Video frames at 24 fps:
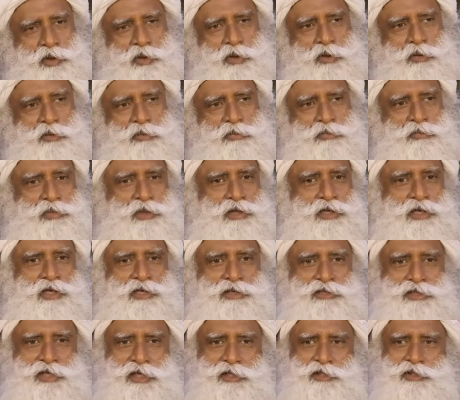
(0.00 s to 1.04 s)
bringing
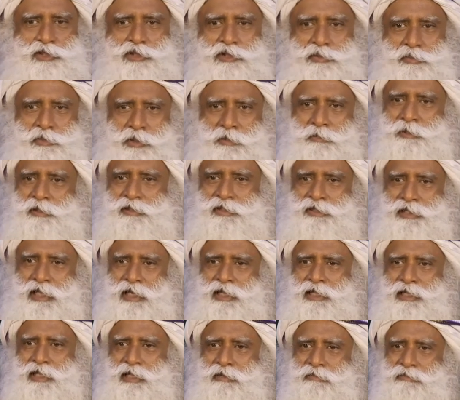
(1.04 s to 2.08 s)
sense to people,
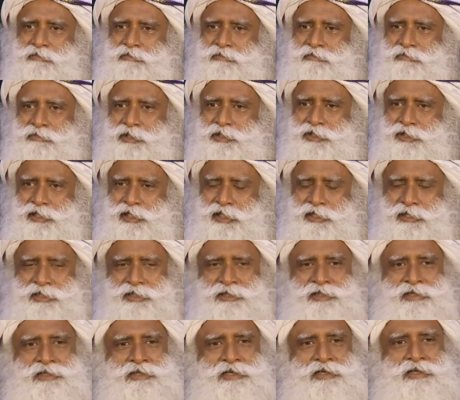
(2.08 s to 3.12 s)
telling them, this is it.
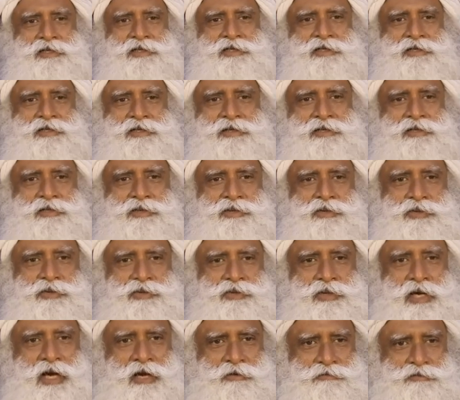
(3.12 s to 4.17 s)
You
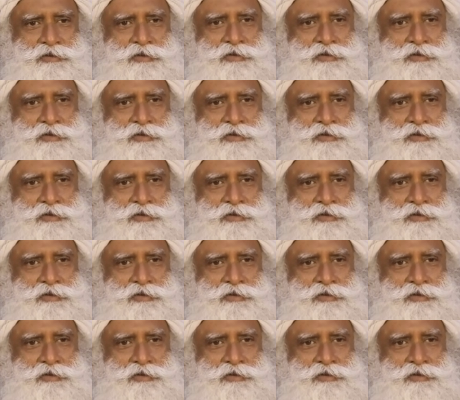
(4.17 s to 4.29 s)
have to